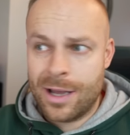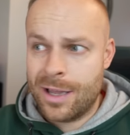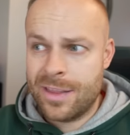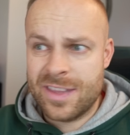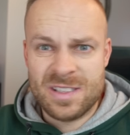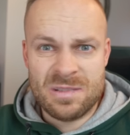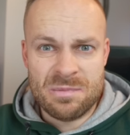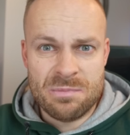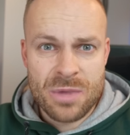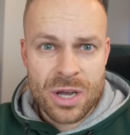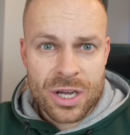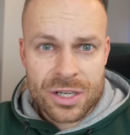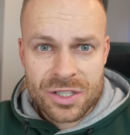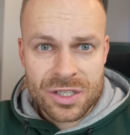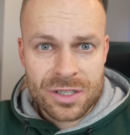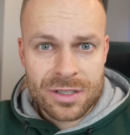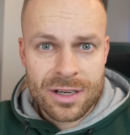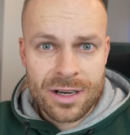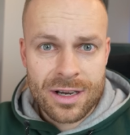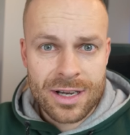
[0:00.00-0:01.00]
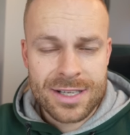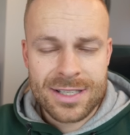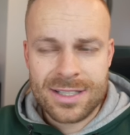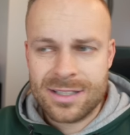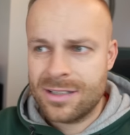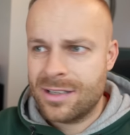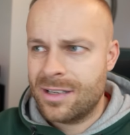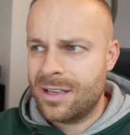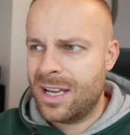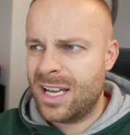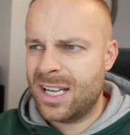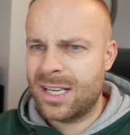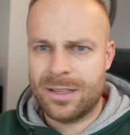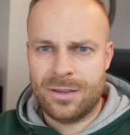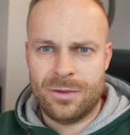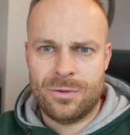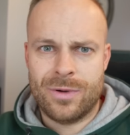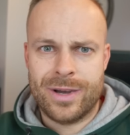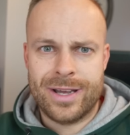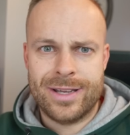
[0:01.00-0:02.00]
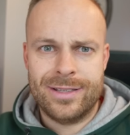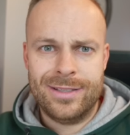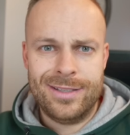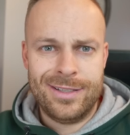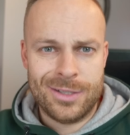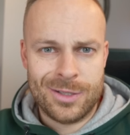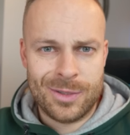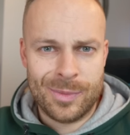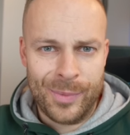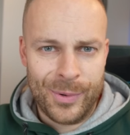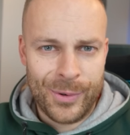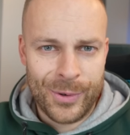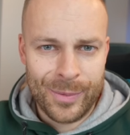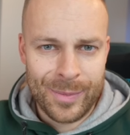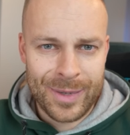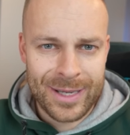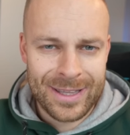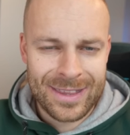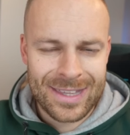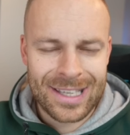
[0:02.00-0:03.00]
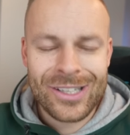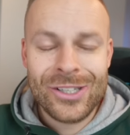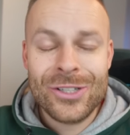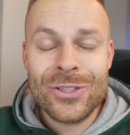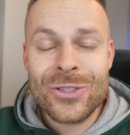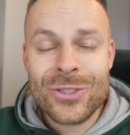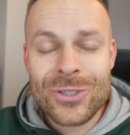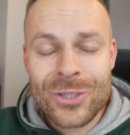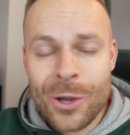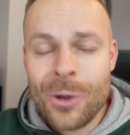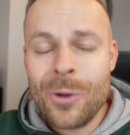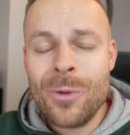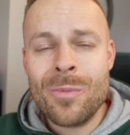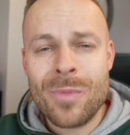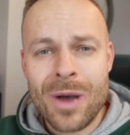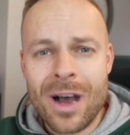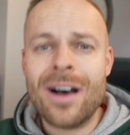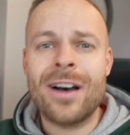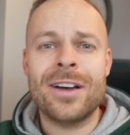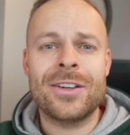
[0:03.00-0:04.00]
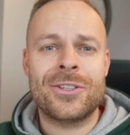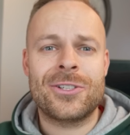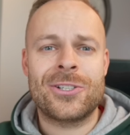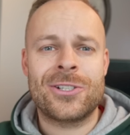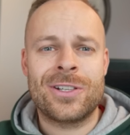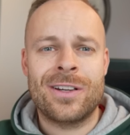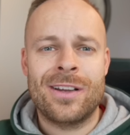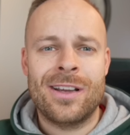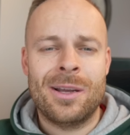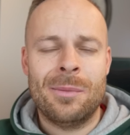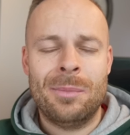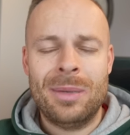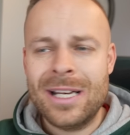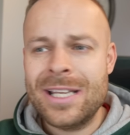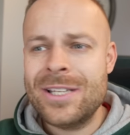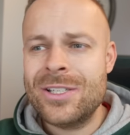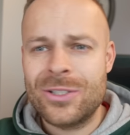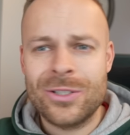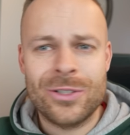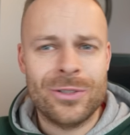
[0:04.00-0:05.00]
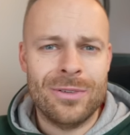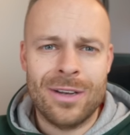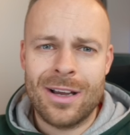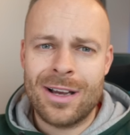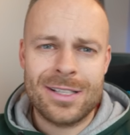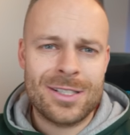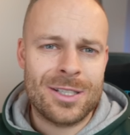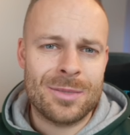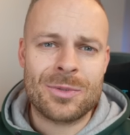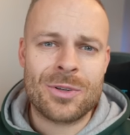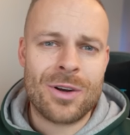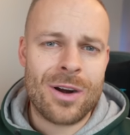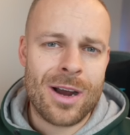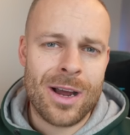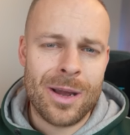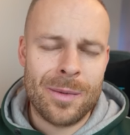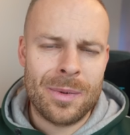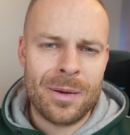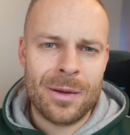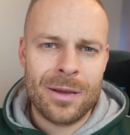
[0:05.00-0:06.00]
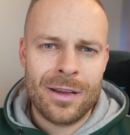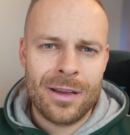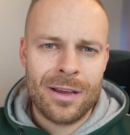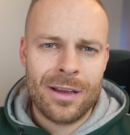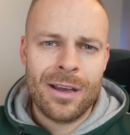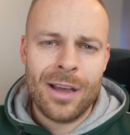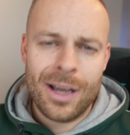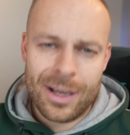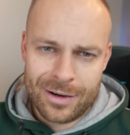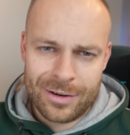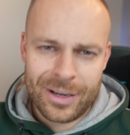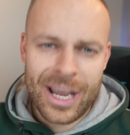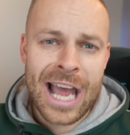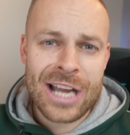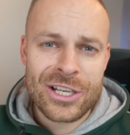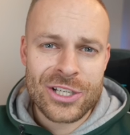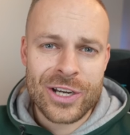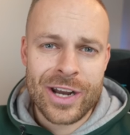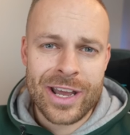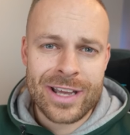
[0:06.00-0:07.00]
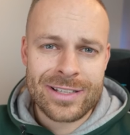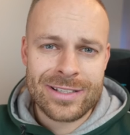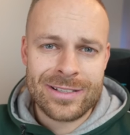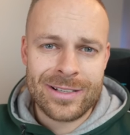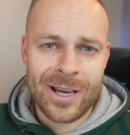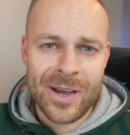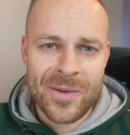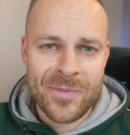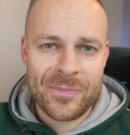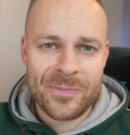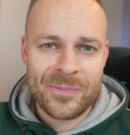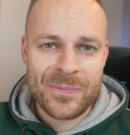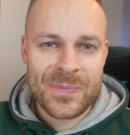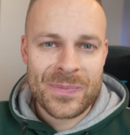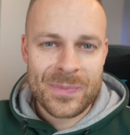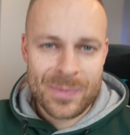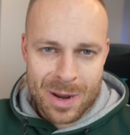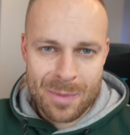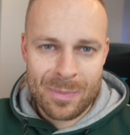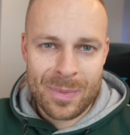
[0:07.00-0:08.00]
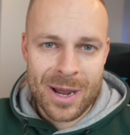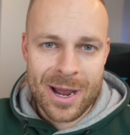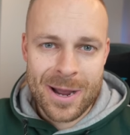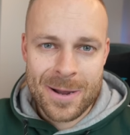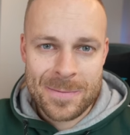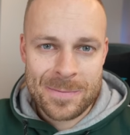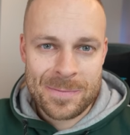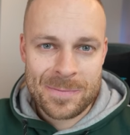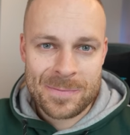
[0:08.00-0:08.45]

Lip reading: There's merchandise and other ways to support me. Thank you so much. Please do like, subscribe, and I'll catch you next time. Pa-pa.